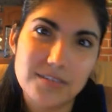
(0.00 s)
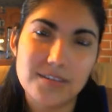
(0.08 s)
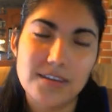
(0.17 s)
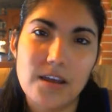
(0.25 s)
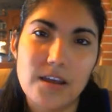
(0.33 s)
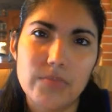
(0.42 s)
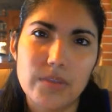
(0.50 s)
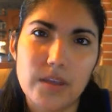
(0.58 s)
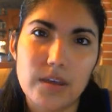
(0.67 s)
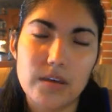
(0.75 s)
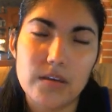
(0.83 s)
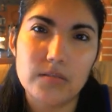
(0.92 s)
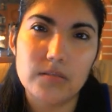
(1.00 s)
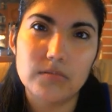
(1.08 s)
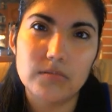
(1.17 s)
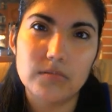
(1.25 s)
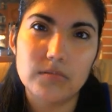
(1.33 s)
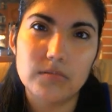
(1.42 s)
And I'm like,
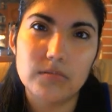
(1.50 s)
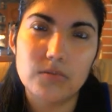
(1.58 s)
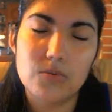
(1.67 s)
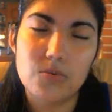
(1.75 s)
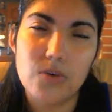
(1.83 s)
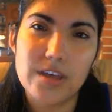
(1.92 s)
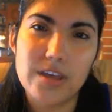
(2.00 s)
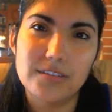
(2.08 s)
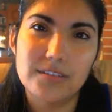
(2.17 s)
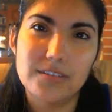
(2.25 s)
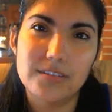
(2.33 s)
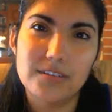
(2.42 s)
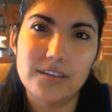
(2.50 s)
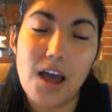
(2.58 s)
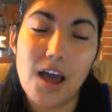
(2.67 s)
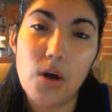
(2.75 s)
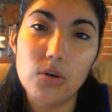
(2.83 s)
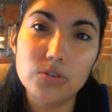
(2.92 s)
"What?
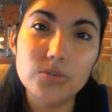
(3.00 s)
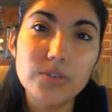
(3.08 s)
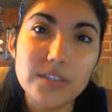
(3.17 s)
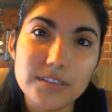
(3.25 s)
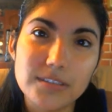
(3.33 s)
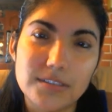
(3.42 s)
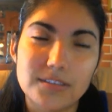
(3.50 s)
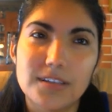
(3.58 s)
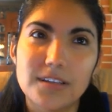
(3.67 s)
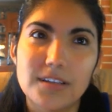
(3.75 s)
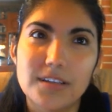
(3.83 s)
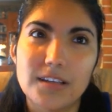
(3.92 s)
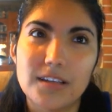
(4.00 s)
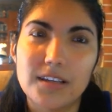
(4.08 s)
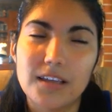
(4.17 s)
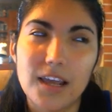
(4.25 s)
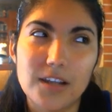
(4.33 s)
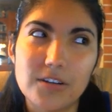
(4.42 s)
How old you is?"
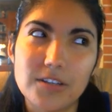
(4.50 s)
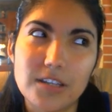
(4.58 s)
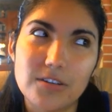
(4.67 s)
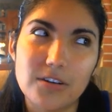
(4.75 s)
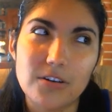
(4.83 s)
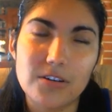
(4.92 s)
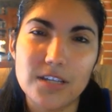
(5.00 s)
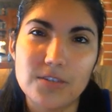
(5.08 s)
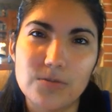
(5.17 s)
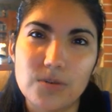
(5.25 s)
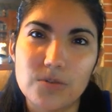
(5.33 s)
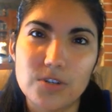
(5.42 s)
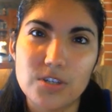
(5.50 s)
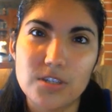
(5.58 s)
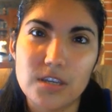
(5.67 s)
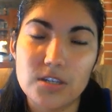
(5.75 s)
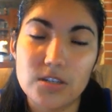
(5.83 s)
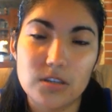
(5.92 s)
I looked at the girl next to me. What'd she say?
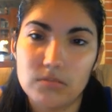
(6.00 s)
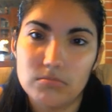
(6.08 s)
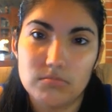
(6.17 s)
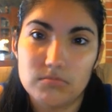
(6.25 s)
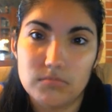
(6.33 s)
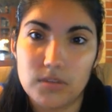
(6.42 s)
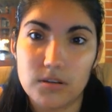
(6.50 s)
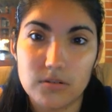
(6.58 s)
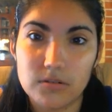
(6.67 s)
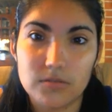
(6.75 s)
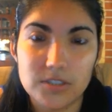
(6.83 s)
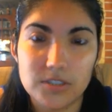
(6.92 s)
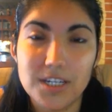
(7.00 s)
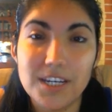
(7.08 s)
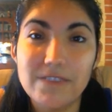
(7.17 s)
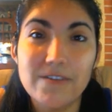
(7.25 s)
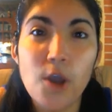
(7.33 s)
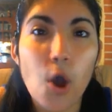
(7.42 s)
She's like, "I don't know." She didn't
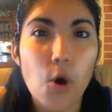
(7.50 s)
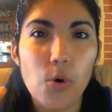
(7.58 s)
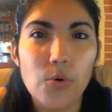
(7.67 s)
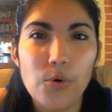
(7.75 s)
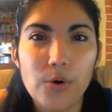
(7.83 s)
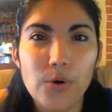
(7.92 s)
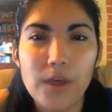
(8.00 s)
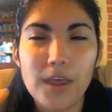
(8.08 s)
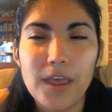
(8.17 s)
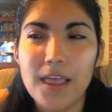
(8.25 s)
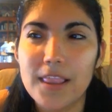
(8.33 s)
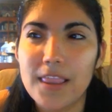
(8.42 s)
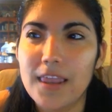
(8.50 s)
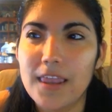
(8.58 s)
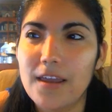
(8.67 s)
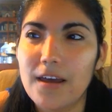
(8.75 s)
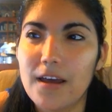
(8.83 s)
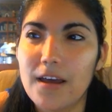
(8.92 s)
even know. And then
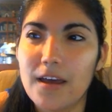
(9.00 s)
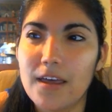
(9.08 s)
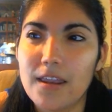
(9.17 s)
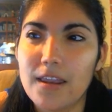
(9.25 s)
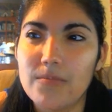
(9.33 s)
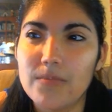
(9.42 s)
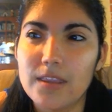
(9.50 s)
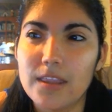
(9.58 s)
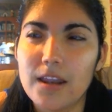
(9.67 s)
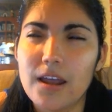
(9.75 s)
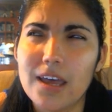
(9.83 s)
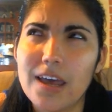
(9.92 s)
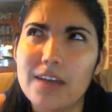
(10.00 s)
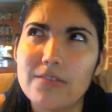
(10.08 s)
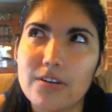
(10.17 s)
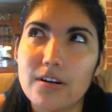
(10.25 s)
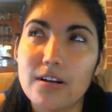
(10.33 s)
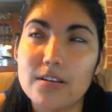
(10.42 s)
I kind of
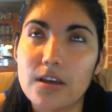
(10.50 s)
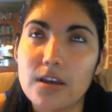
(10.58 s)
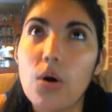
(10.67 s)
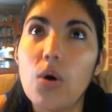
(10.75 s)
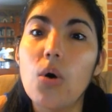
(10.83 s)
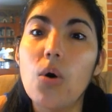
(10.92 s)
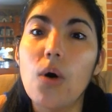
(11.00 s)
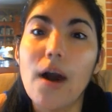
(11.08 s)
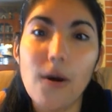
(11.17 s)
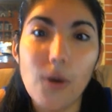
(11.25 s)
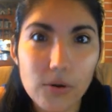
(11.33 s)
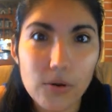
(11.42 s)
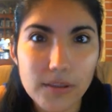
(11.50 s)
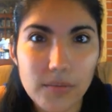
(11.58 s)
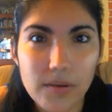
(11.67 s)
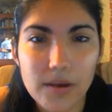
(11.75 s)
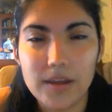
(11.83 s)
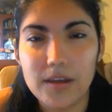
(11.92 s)
figured, I was like, "Oh, how old am
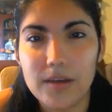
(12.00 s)
I?